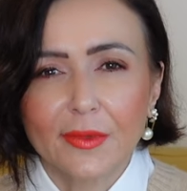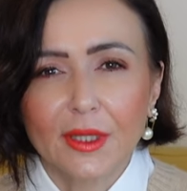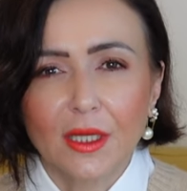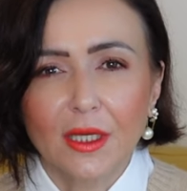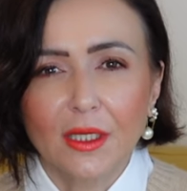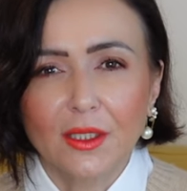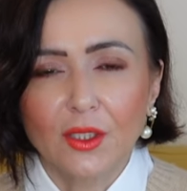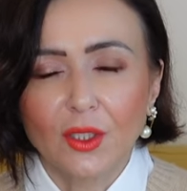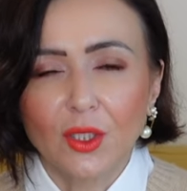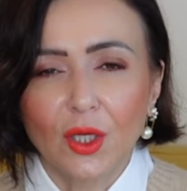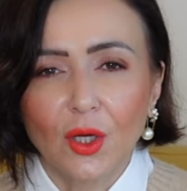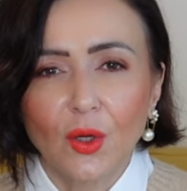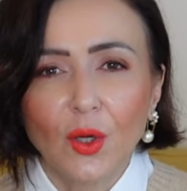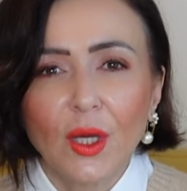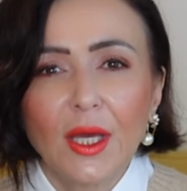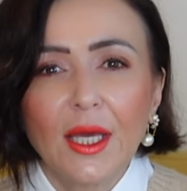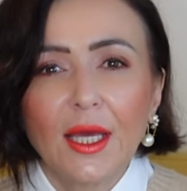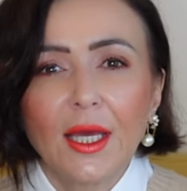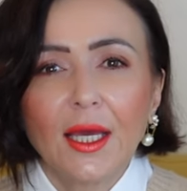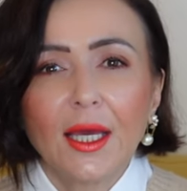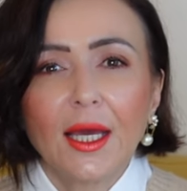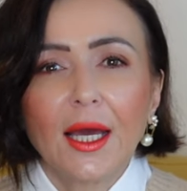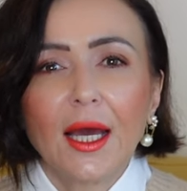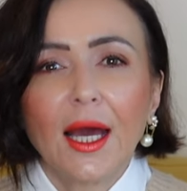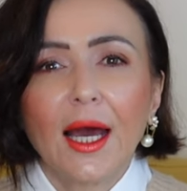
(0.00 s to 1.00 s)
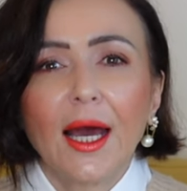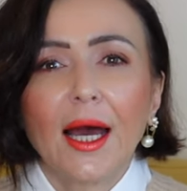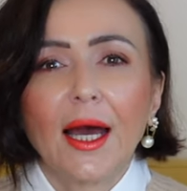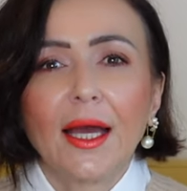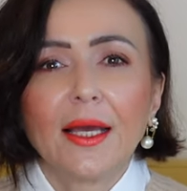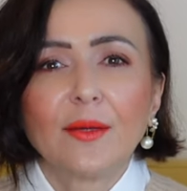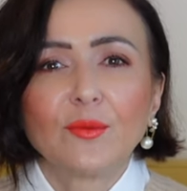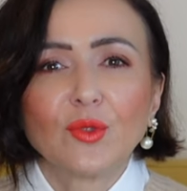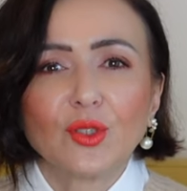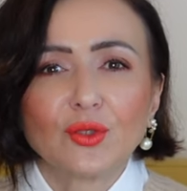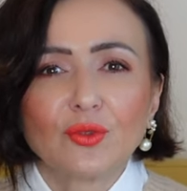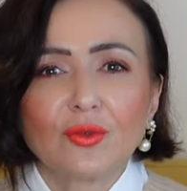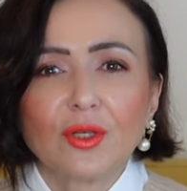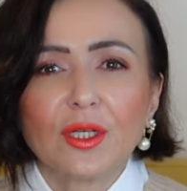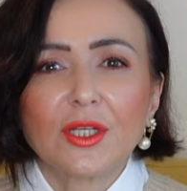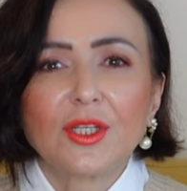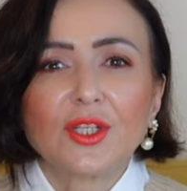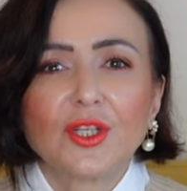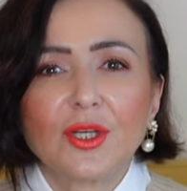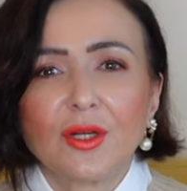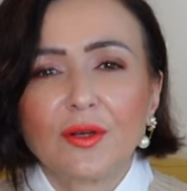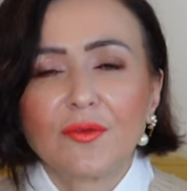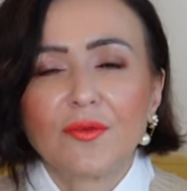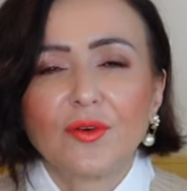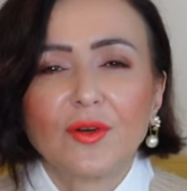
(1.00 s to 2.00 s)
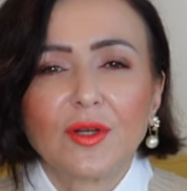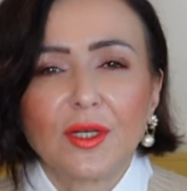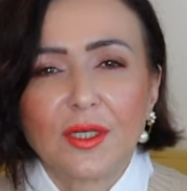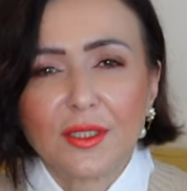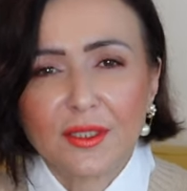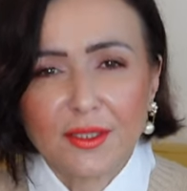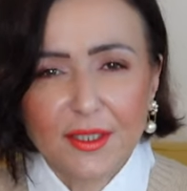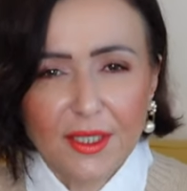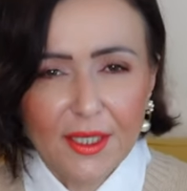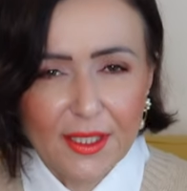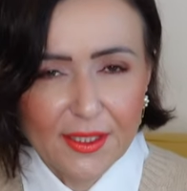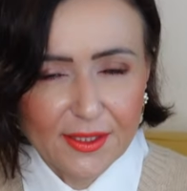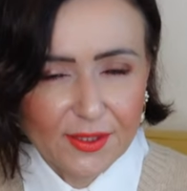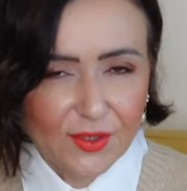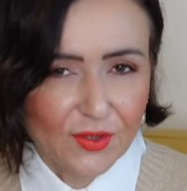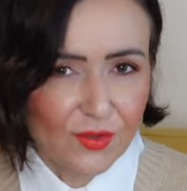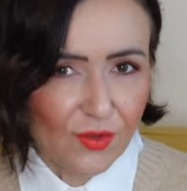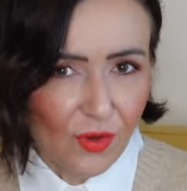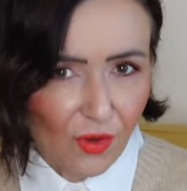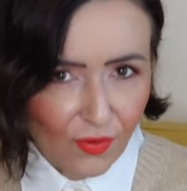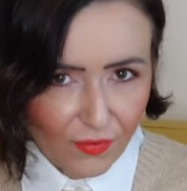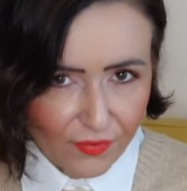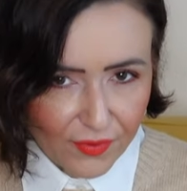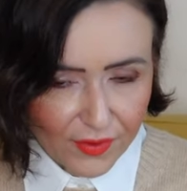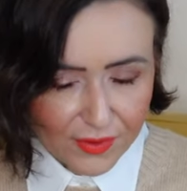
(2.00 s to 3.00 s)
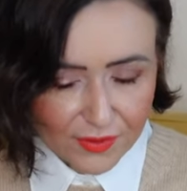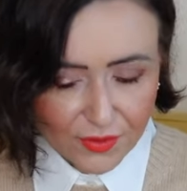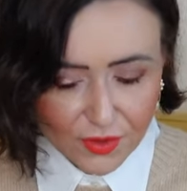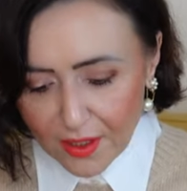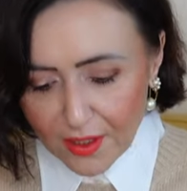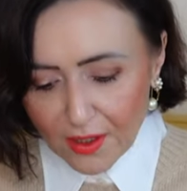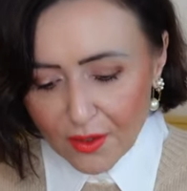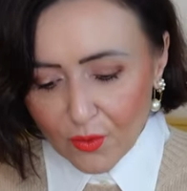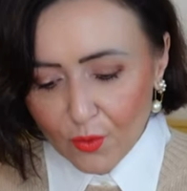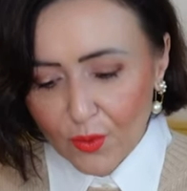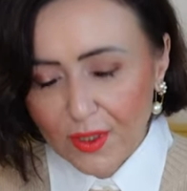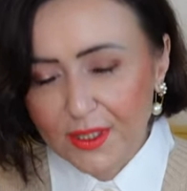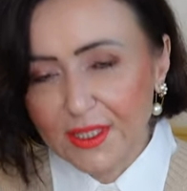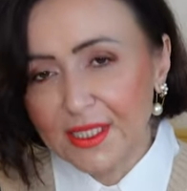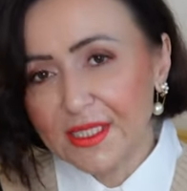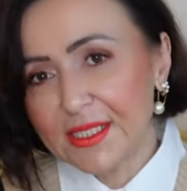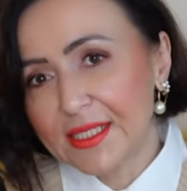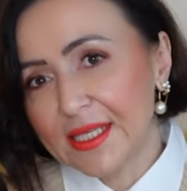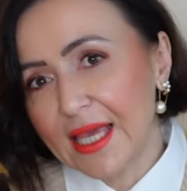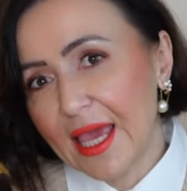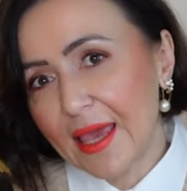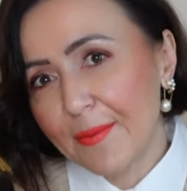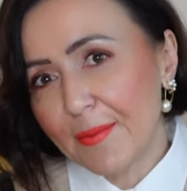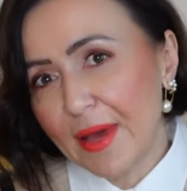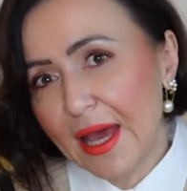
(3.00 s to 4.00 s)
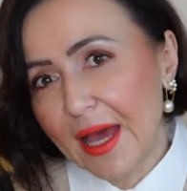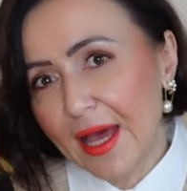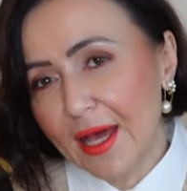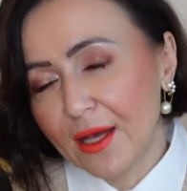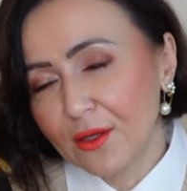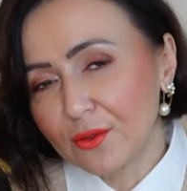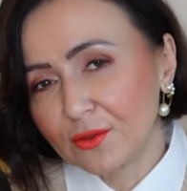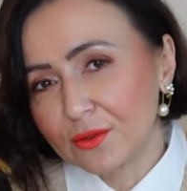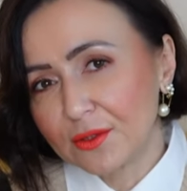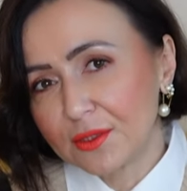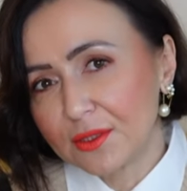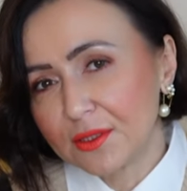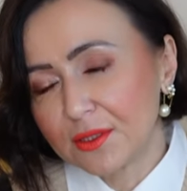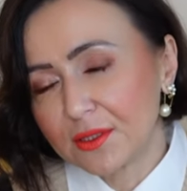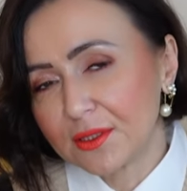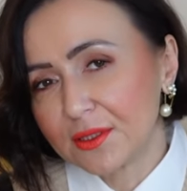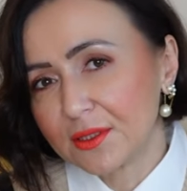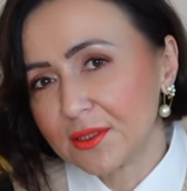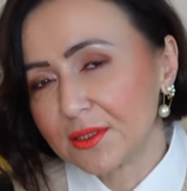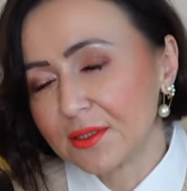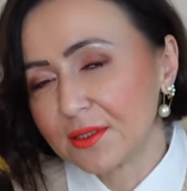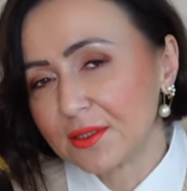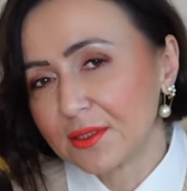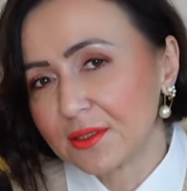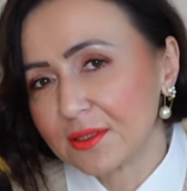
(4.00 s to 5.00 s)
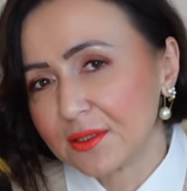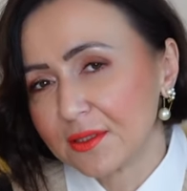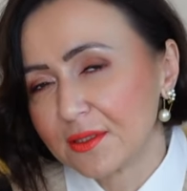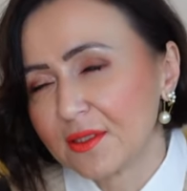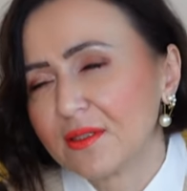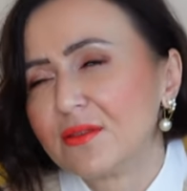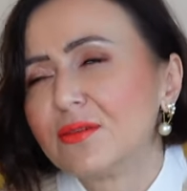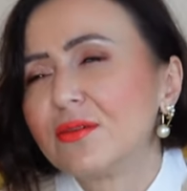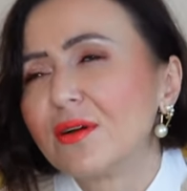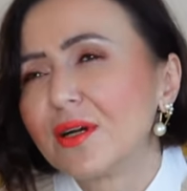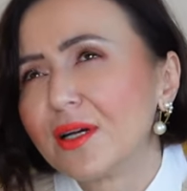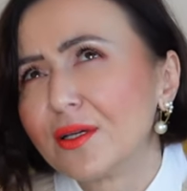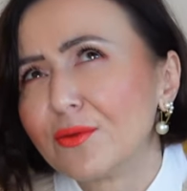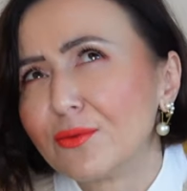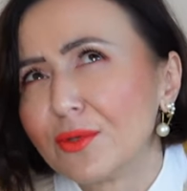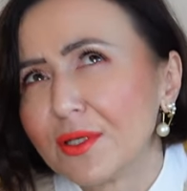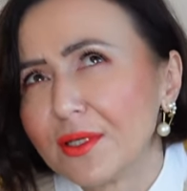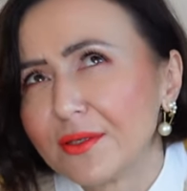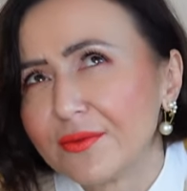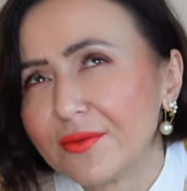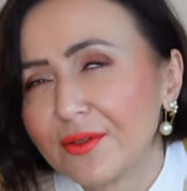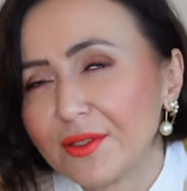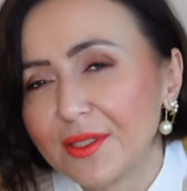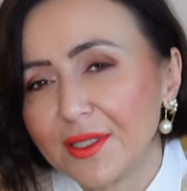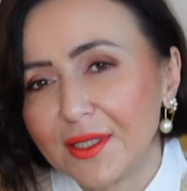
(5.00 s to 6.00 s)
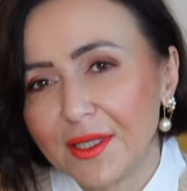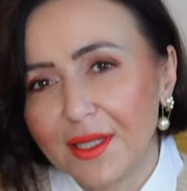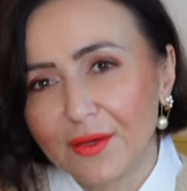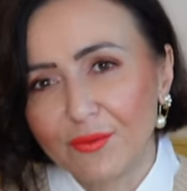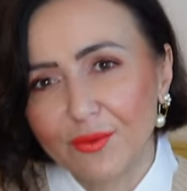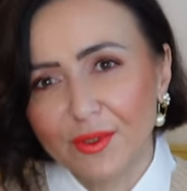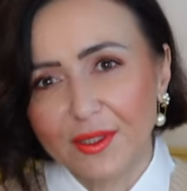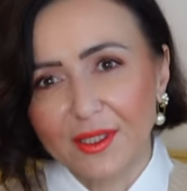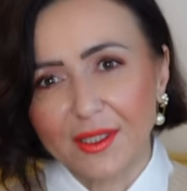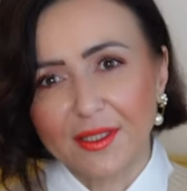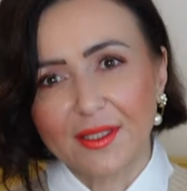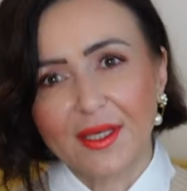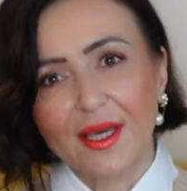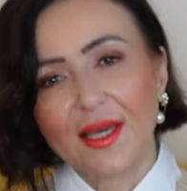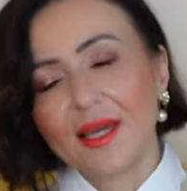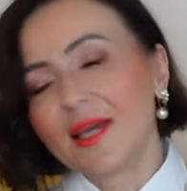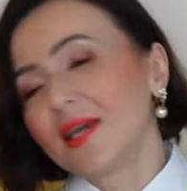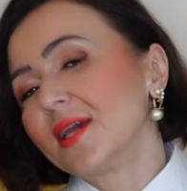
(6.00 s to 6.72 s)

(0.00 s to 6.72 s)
I don't know, I'm not reaching for it as often. When this came out, I really fell in love with it.